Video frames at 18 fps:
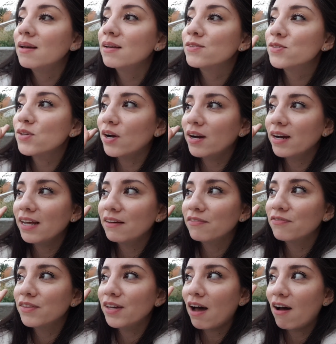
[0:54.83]
Sorry
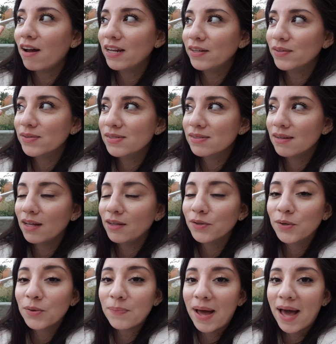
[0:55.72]
if the audio's a
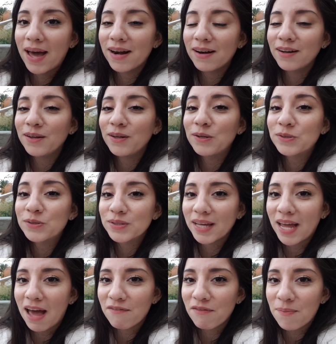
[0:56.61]
little bad. I
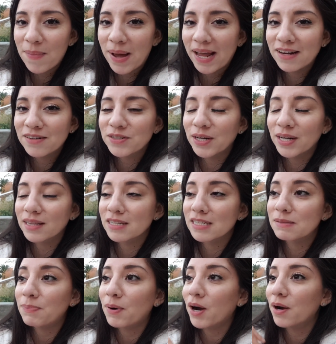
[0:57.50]
usually have a mic during
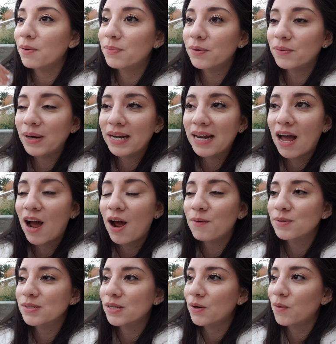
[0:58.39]
this part, but right now I
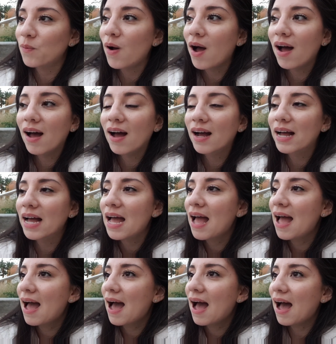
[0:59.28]
was on a walk.
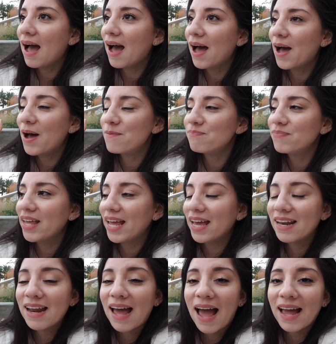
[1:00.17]

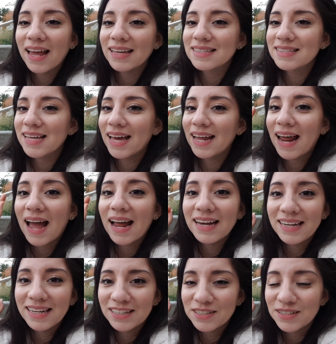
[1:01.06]
And I said I
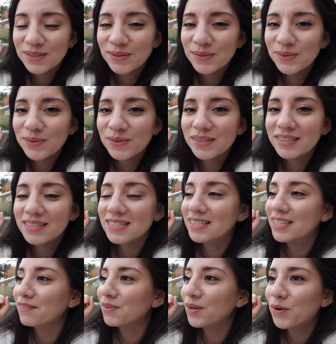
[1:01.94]
need to
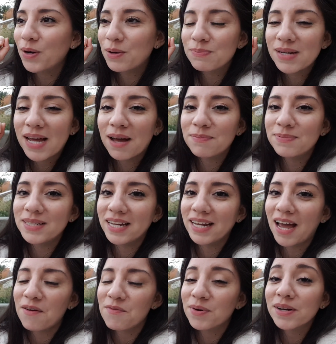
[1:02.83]
just give a quick
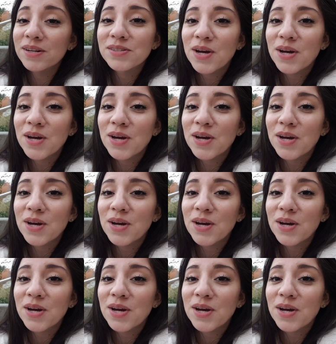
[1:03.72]
update. I want to